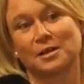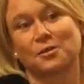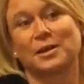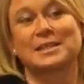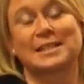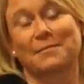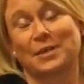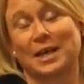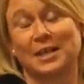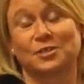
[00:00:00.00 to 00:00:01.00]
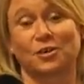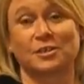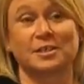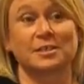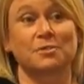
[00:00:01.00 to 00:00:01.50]
grade seven and eights
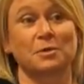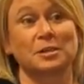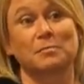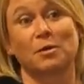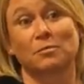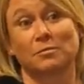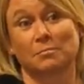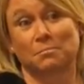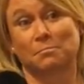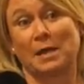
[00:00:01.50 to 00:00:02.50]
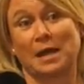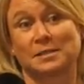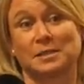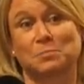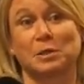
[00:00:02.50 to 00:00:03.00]
aren't as thrilled about
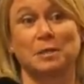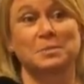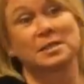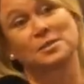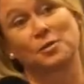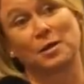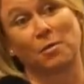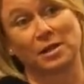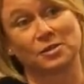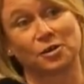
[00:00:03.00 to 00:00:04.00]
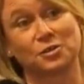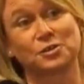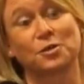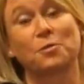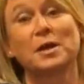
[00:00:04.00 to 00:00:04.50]
PAX and spleens as grade ones are.
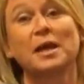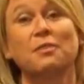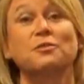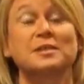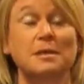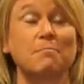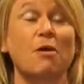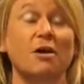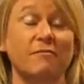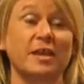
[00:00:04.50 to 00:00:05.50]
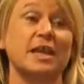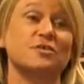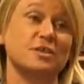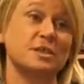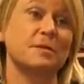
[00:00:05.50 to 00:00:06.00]
So there's some
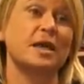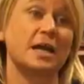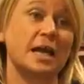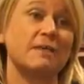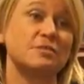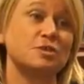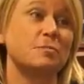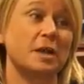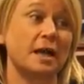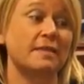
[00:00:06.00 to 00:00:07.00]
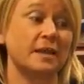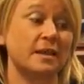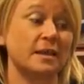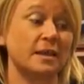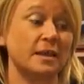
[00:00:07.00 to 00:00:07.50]
modifications that we kind of have to do, but I
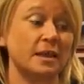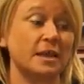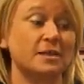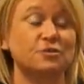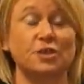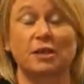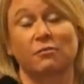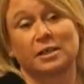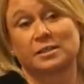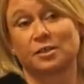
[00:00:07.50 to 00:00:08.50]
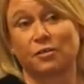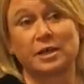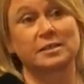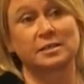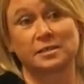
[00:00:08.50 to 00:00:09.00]
think in general it's a
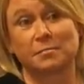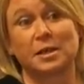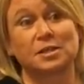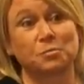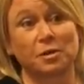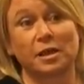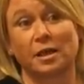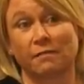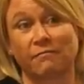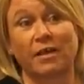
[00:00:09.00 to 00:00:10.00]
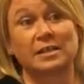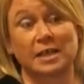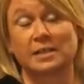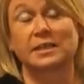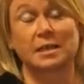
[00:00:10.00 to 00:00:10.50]
great system and it's working
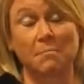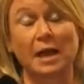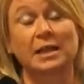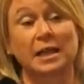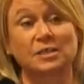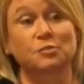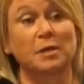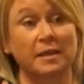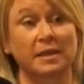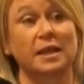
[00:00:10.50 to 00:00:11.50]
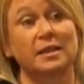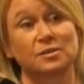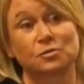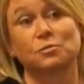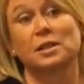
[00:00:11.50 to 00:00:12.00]
fantastic in my classroom and I think in
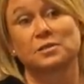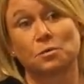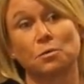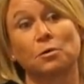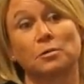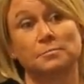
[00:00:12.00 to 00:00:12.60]
the school as a whole.